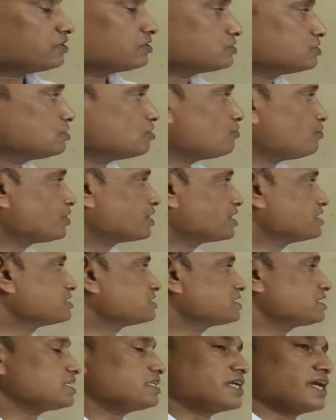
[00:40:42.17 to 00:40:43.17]
So we can
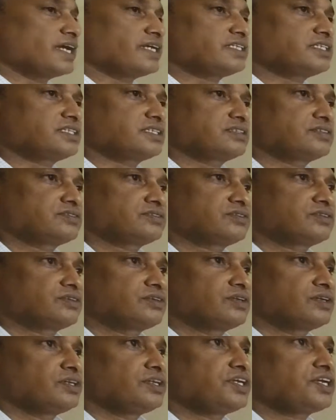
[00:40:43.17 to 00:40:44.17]
say that
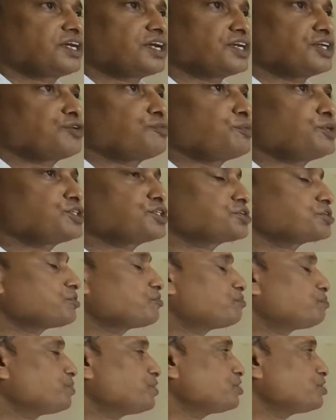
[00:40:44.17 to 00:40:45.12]
the contribution of